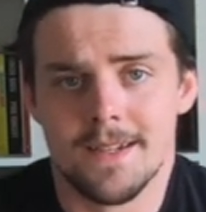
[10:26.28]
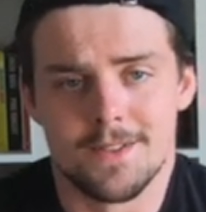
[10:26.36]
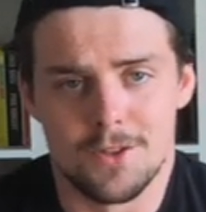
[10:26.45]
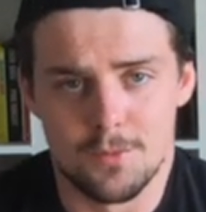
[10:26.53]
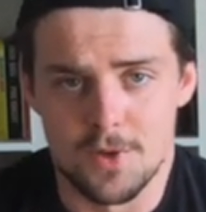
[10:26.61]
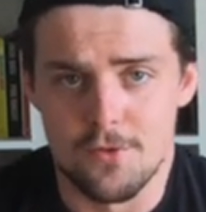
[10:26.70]

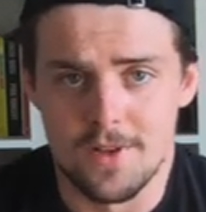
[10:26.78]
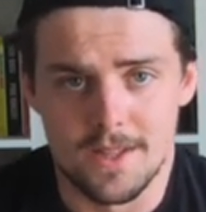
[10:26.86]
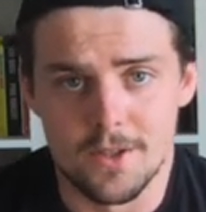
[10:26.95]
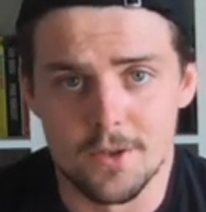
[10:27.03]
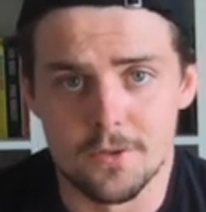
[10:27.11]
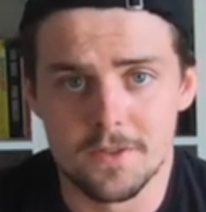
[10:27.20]
Nobody really
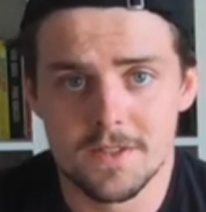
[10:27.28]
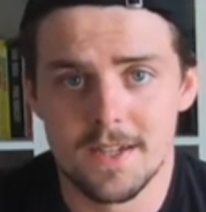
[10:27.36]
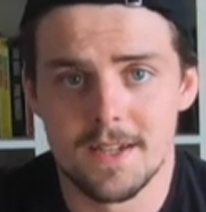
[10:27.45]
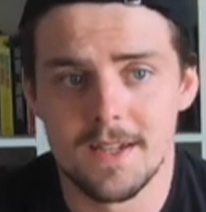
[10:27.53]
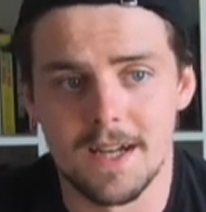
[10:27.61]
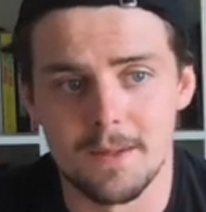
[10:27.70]
knows,
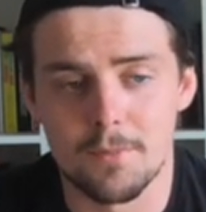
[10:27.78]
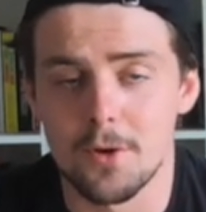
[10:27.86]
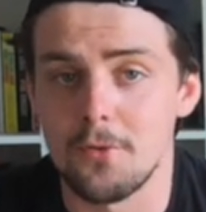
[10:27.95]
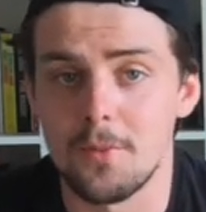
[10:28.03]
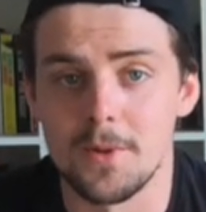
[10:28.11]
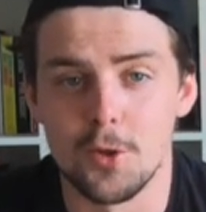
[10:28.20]
and
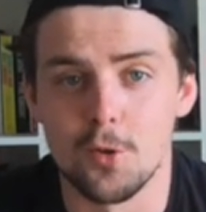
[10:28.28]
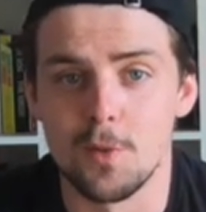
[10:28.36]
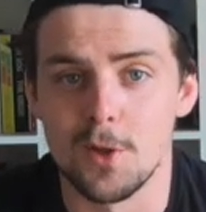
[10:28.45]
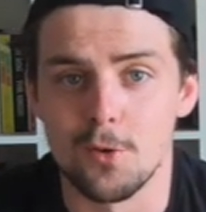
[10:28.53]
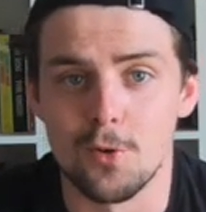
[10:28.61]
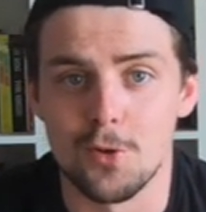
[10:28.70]
probably
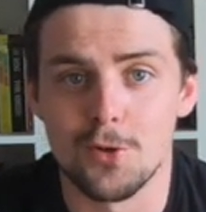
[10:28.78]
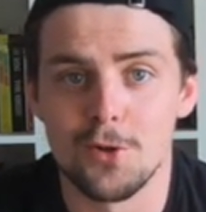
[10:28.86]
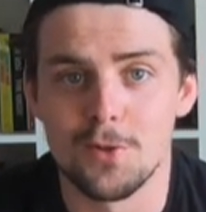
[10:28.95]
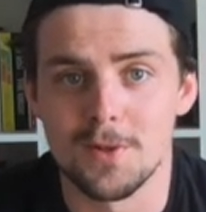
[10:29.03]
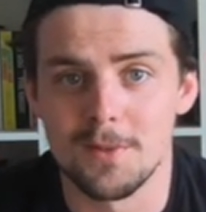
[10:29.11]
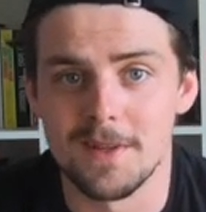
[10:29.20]
nobody will know,
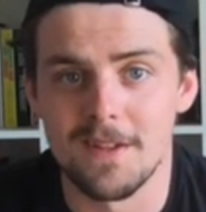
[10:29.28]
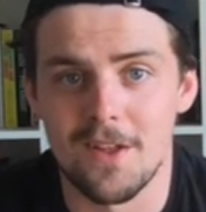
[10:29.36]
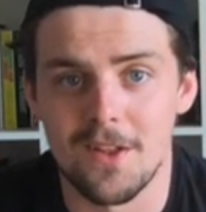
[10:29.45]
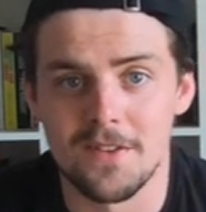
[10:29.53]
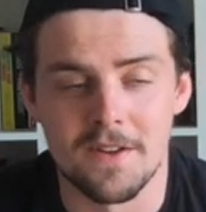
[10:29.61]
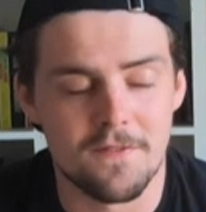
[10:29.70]
and there'll be a lot
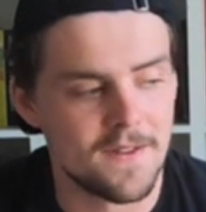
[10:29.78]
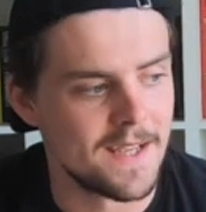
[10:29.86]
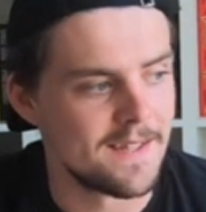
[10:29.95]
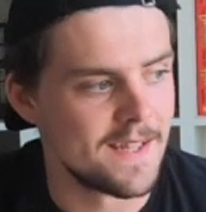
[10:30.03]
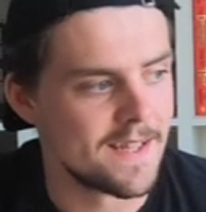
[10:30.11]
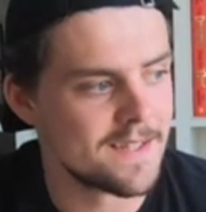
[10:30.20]
of different
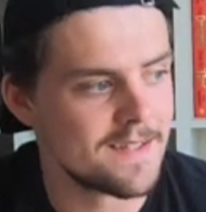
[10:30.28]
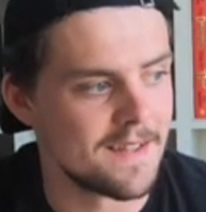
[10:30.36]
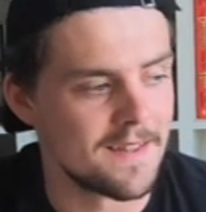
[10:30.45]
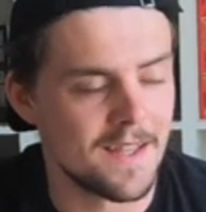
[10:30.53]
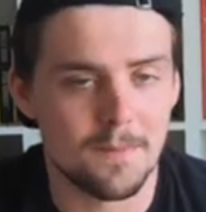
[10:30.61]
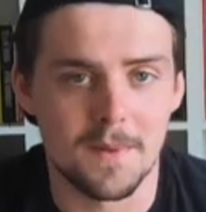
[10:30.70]
ideas. I
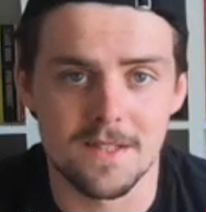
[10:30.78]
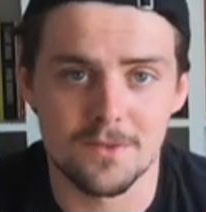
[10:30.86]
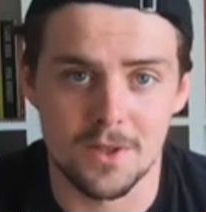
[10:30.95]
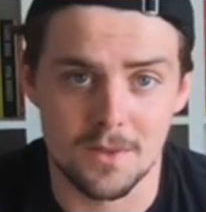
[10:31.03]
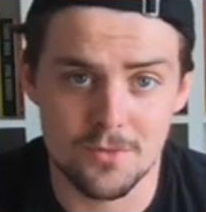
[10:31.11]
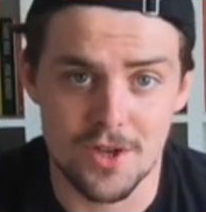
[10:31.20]
think basically
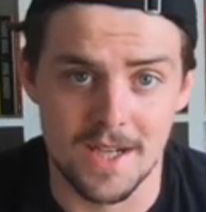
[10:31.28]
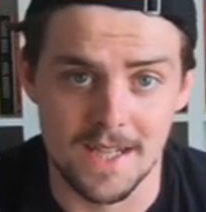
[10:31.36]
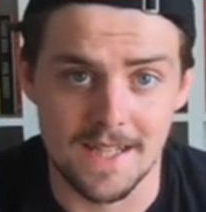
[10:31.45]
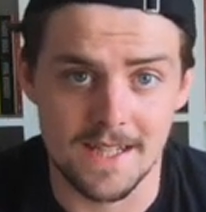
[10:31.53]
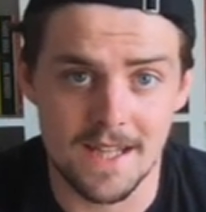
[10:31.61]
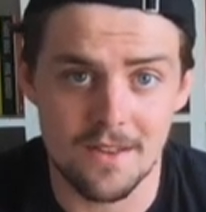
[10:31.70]
what I'm trying to
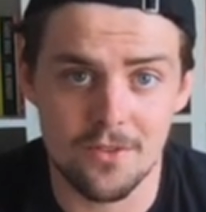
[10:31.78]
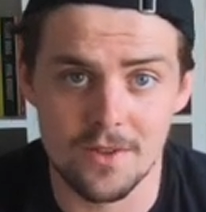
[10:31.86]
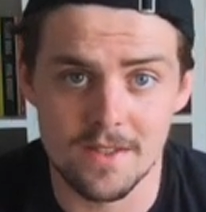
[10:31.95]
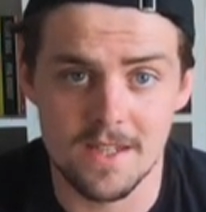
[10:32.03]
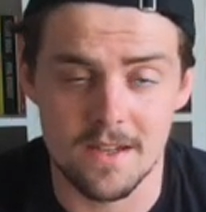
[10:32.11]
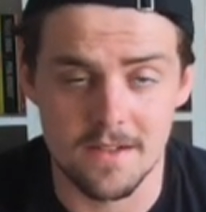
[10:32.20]
get at through
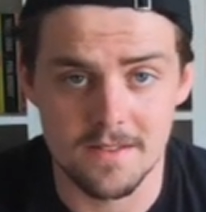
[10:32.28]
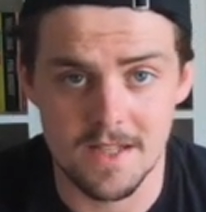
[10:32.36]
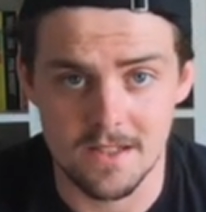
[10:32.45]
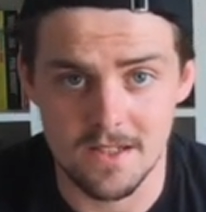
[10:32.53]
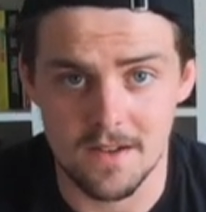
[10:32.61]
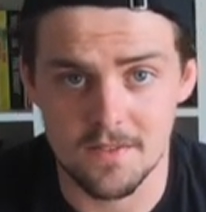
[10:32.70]
this here is
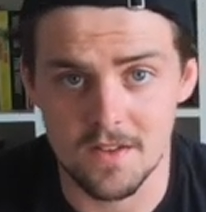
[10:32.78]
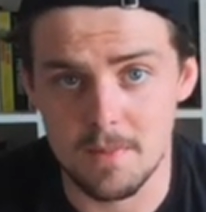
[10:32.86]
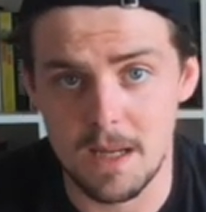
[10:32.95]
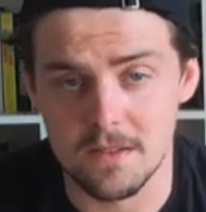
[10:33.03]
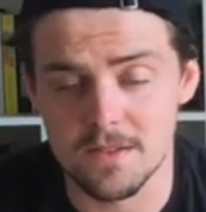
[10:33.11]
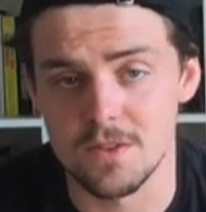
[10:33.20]
that you have to
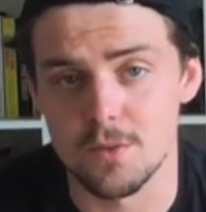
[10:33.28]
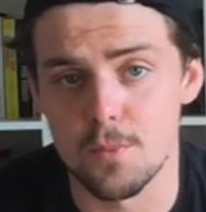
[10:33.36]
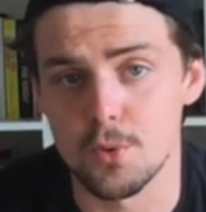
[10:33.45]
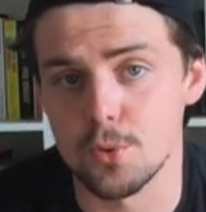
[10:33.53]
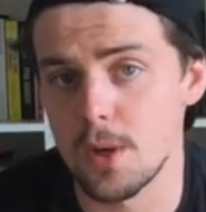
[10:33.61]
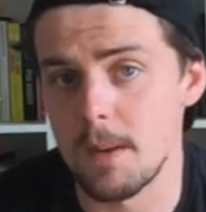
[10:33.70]
balance in your
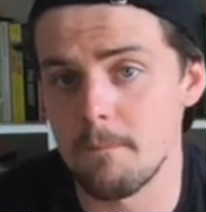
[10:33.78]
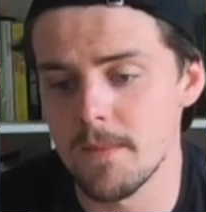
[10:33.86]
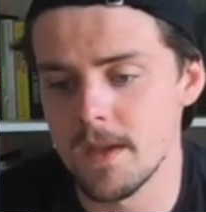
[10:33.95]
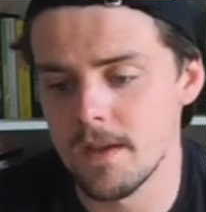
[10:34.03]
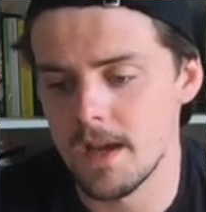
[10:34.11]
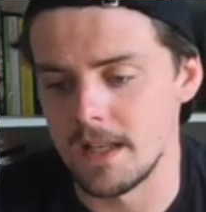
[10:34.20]
program,
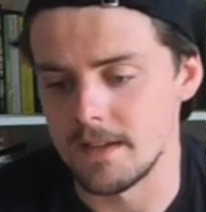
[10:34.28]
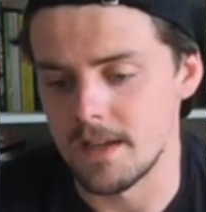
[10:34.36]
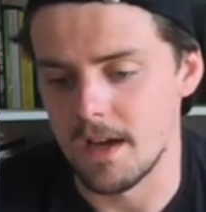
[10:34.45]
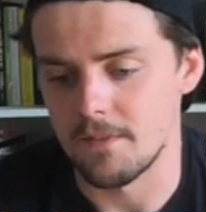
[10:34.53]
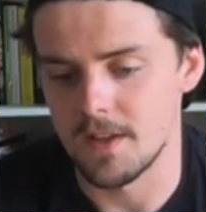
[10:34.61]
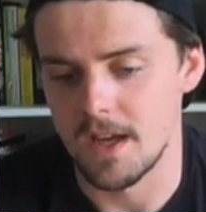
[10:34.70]
and you
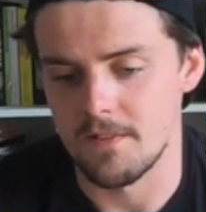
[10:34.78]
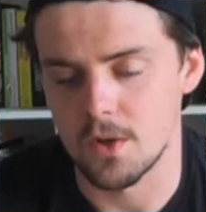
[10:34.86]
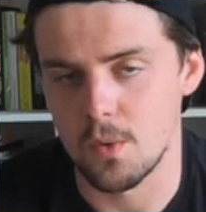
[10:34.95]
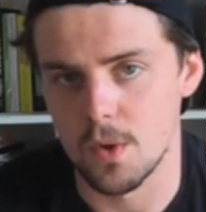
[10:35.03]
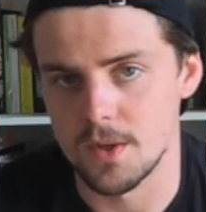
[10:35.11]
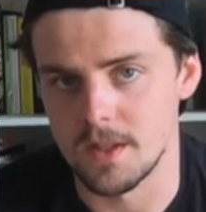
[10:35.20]
have to have a
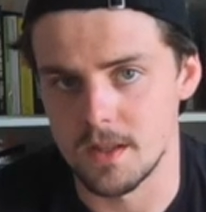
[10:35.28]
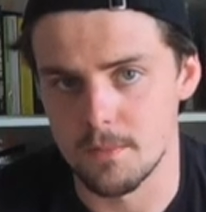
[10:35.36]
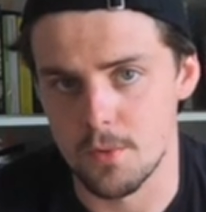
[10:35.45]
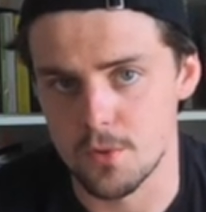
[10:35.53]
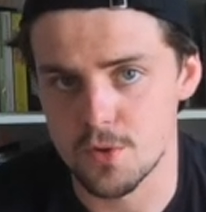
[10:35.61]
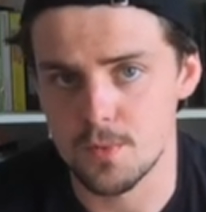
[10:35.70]
coordinated
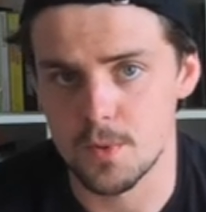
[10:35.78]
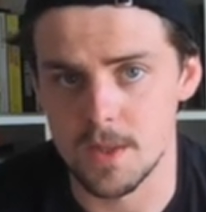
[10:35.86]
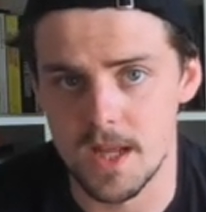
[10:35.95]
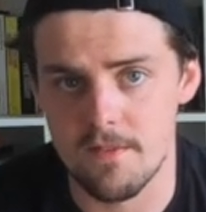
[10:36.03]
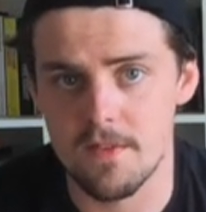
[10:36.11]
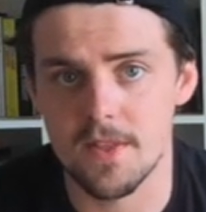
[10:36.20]
approach between
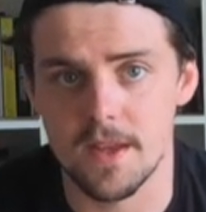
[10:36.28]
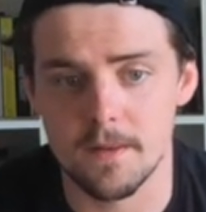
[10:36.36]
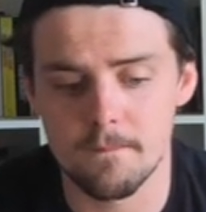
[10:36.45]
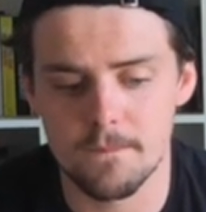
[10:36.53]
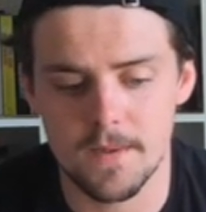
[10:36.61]
everything.